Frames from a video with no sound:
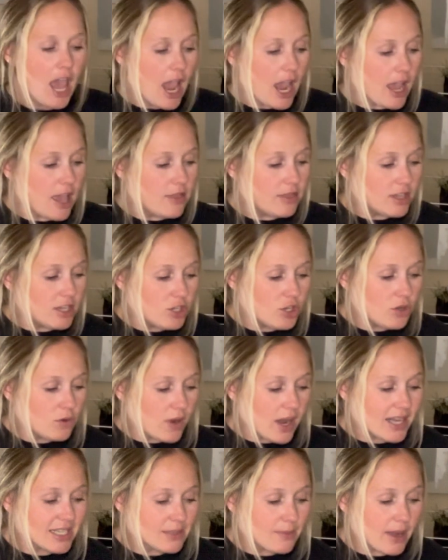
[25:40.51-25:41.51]
And then you
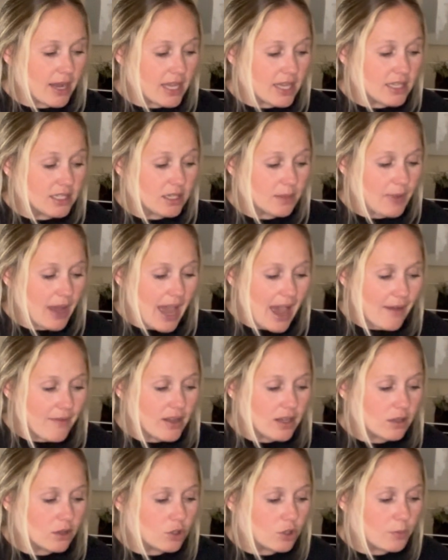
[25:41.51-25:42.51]
guys might end up
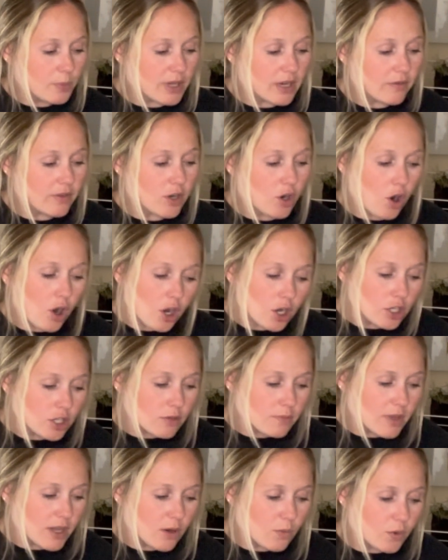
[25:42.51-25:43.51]
having a little bit of an
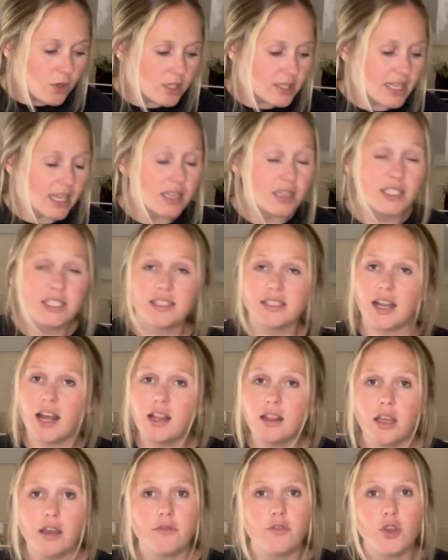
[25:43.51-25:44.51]
argument where it's like, listen, I
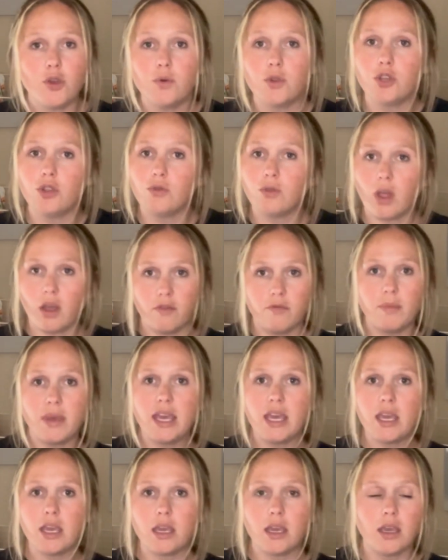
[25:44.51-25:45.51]
love you and you love
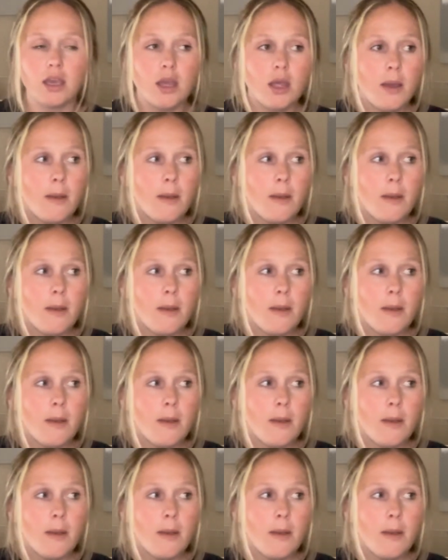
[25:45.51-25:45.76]
me,